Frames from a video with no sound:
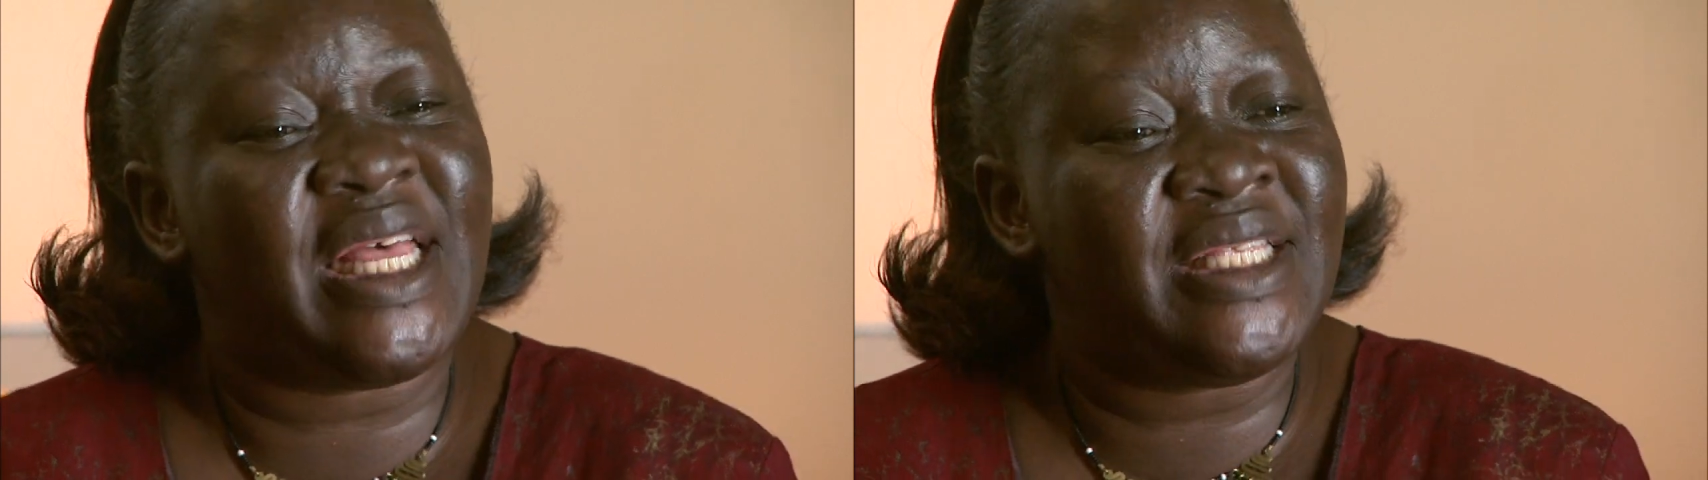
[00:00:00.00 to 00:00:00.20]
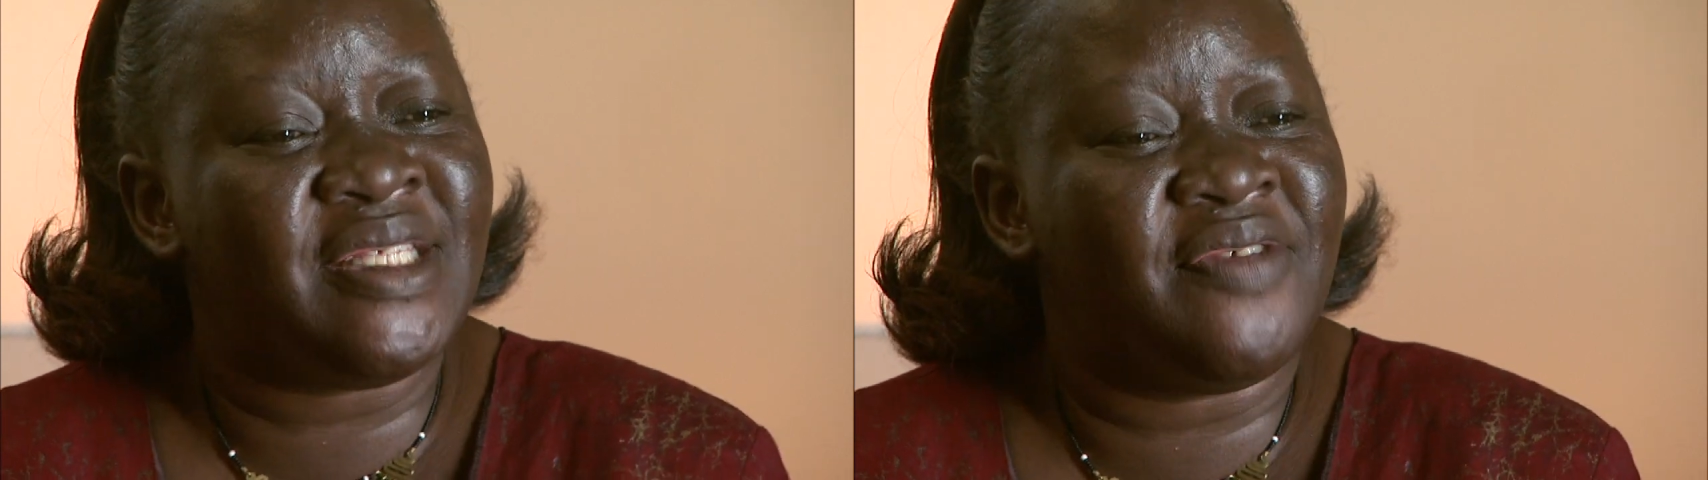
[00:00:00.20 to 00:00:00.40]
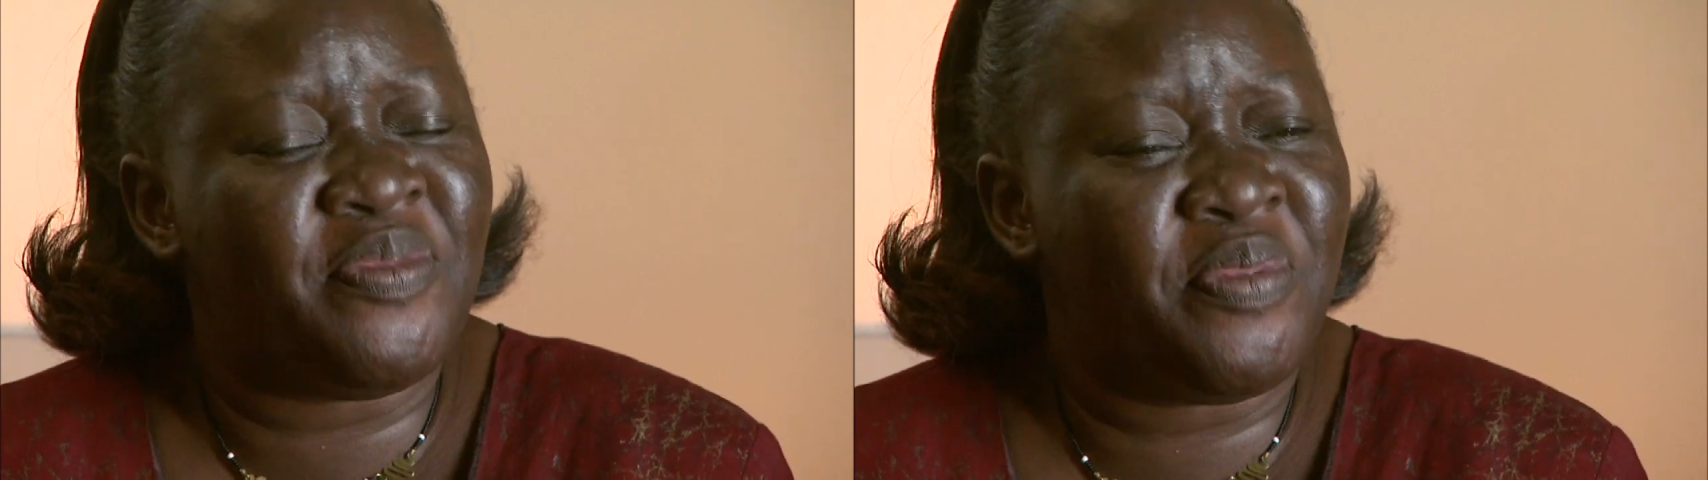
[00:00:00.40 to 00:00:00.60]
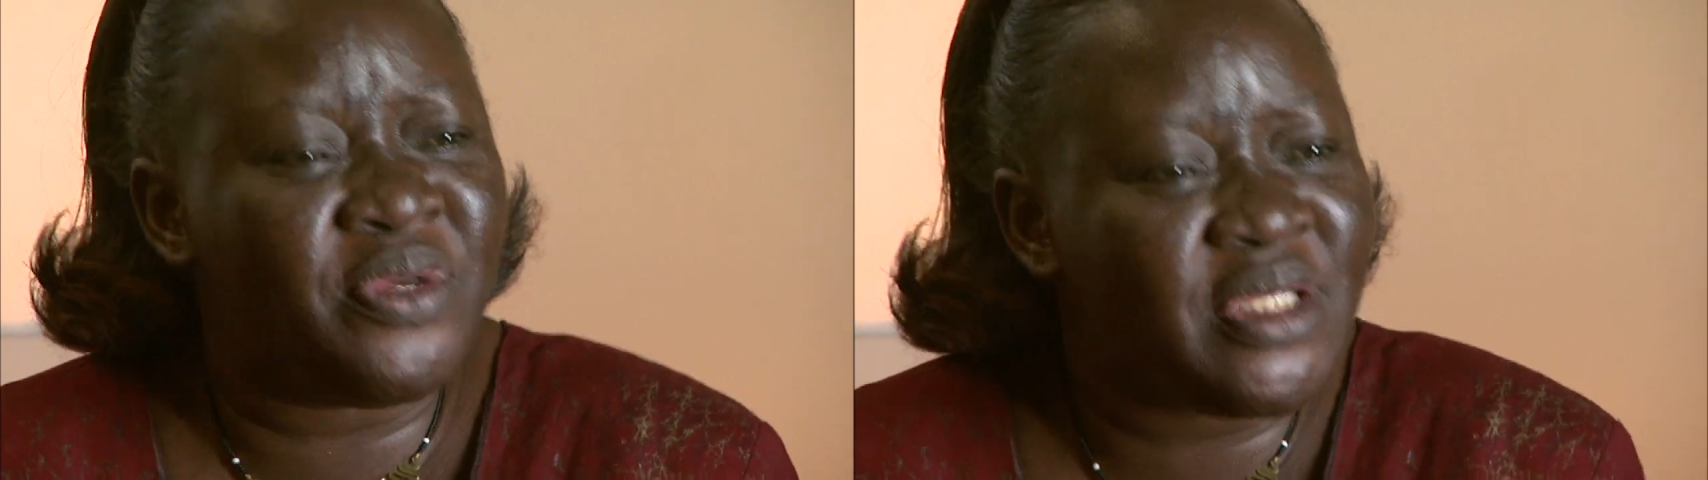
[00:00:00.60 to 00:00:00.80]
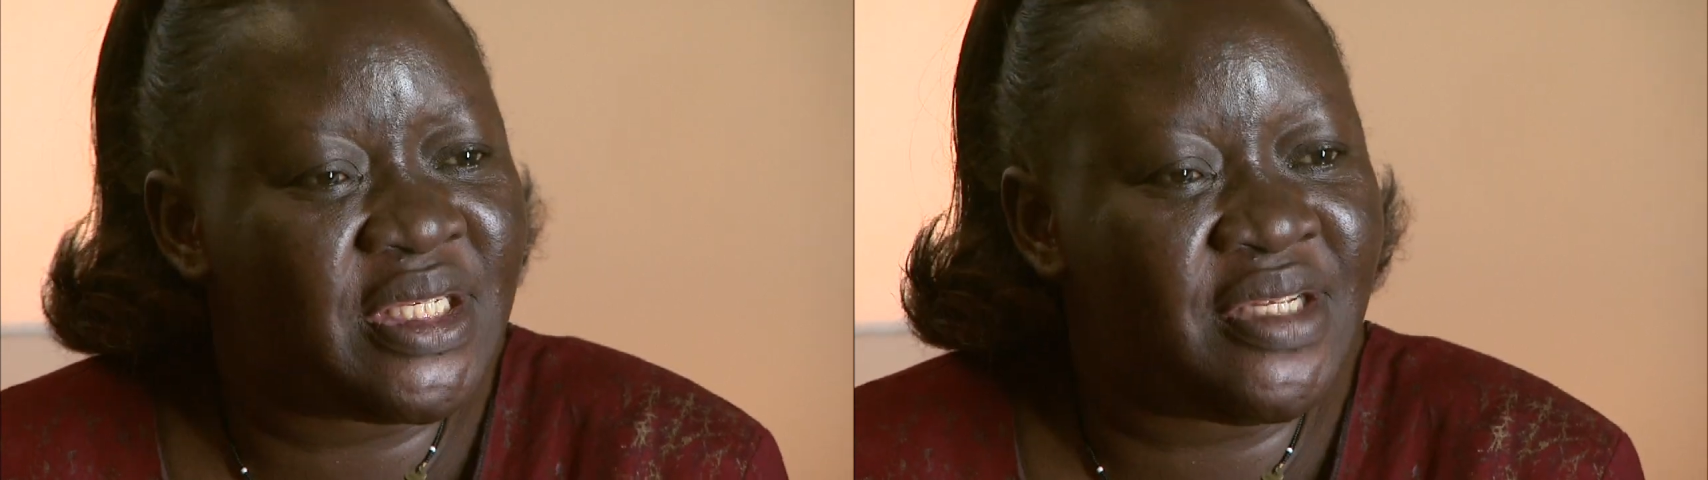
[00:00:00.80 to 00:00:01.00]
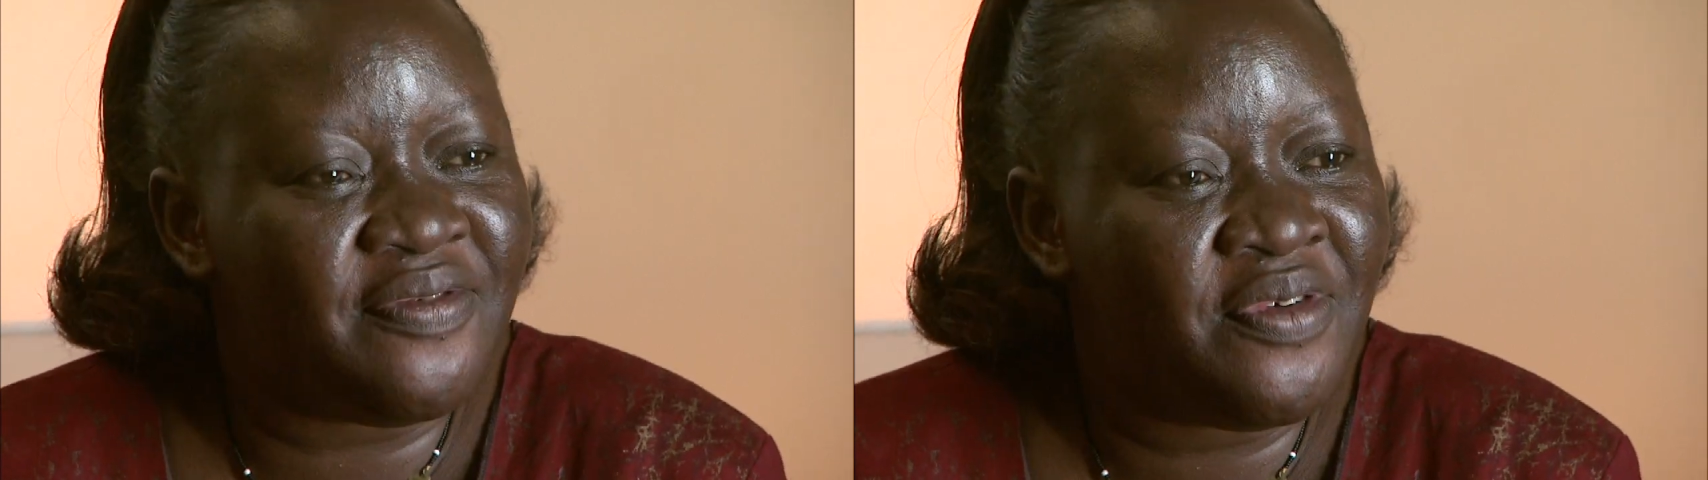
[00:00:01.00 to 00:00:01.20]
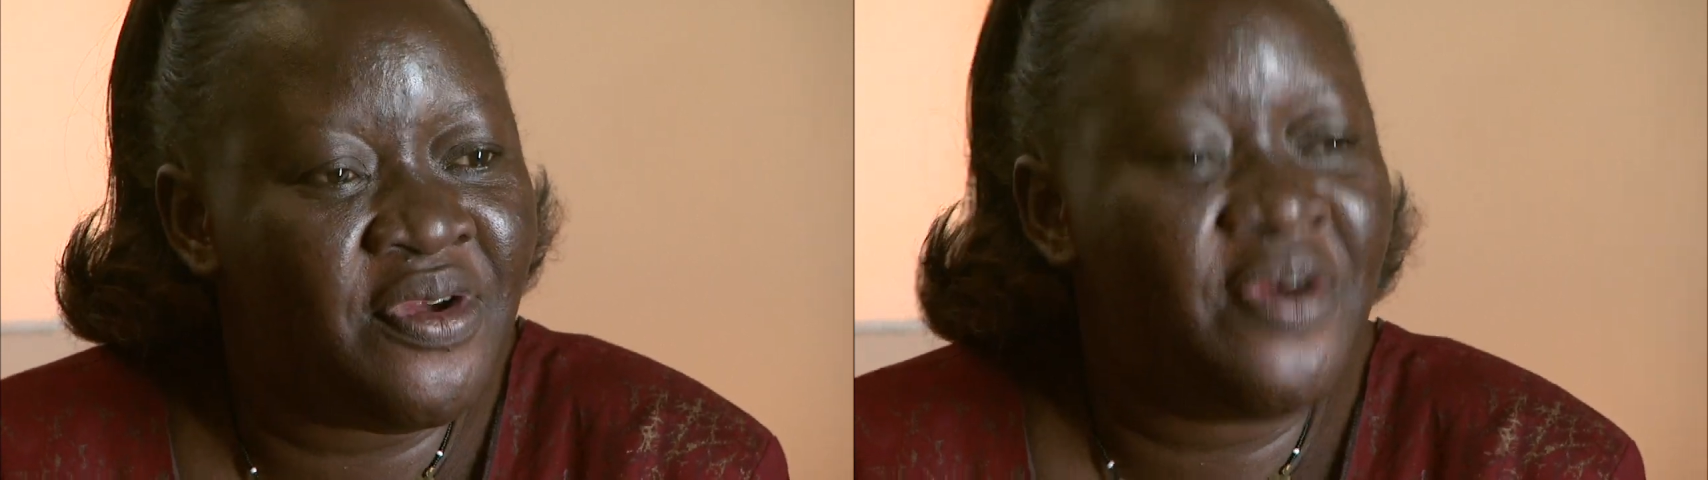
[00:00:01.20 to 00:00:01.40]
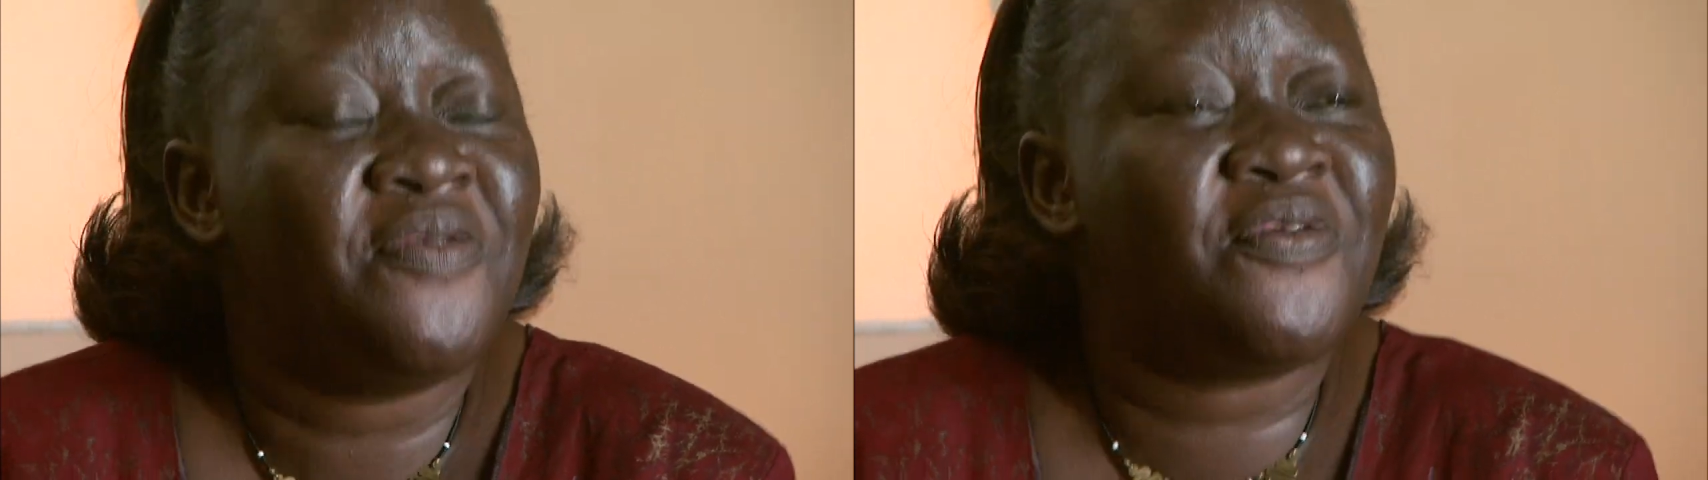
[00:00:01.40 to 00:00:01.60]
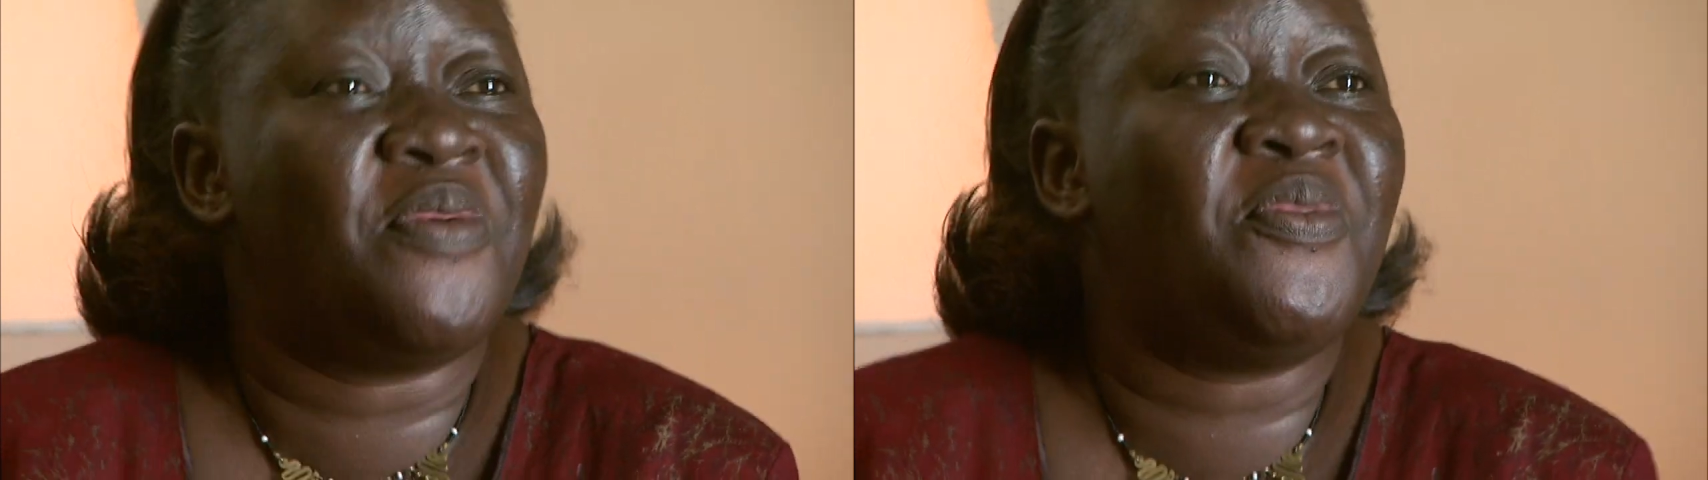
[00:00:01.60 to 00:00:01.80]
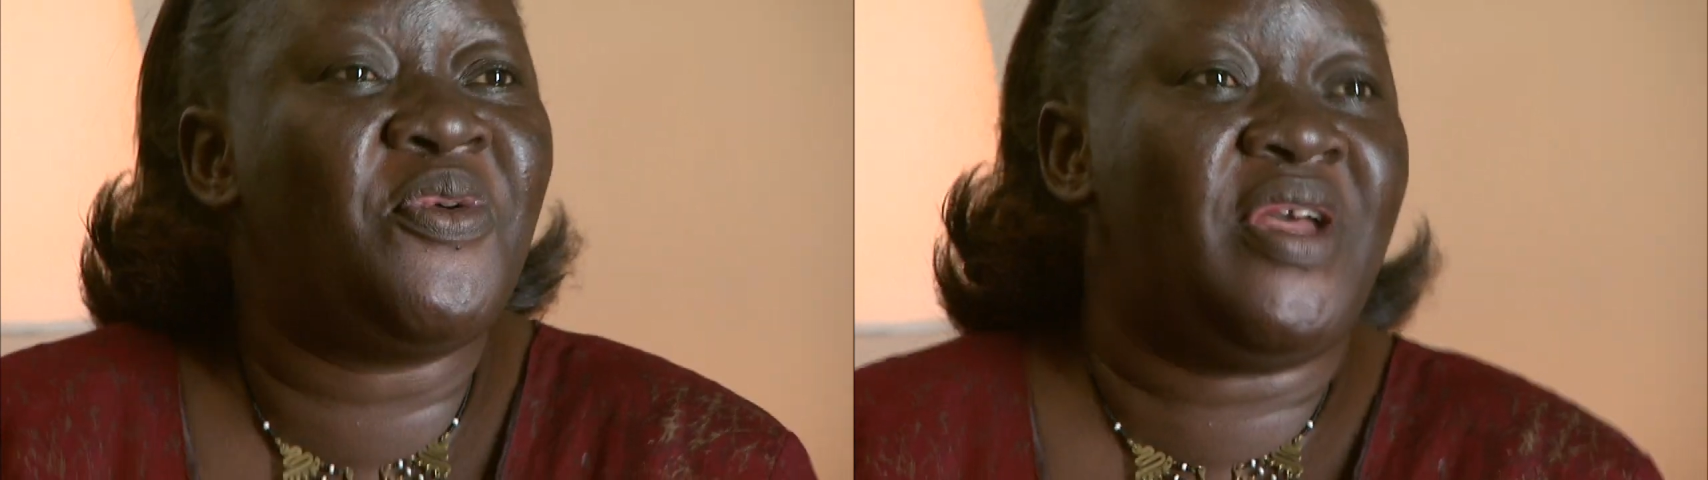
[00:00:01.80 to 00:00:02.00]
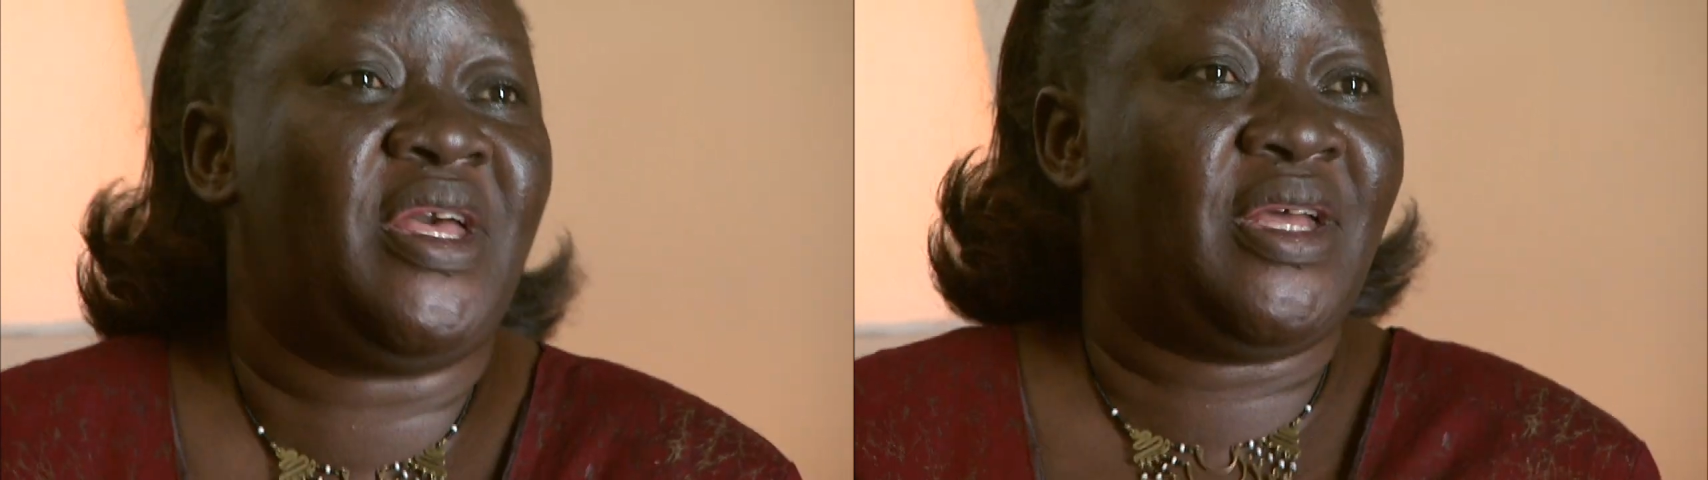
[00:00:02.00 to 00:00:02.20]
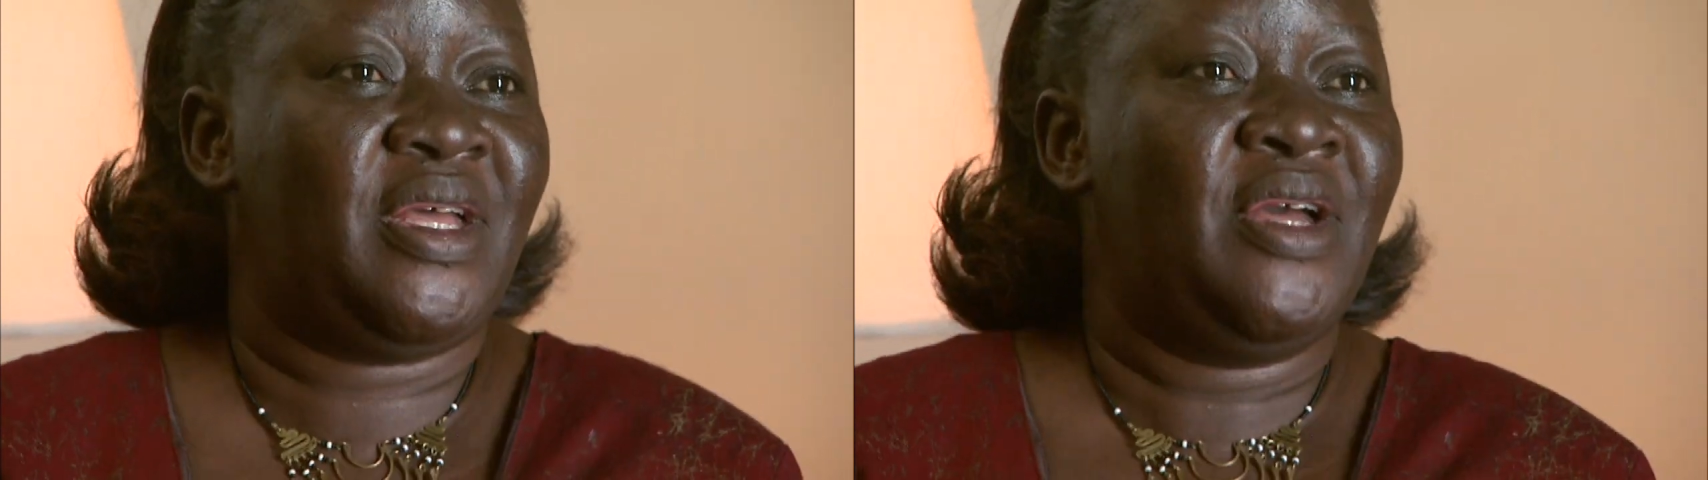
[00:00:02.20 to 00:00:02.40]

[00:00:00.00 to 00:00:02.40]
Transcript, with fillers: HIV positive from where?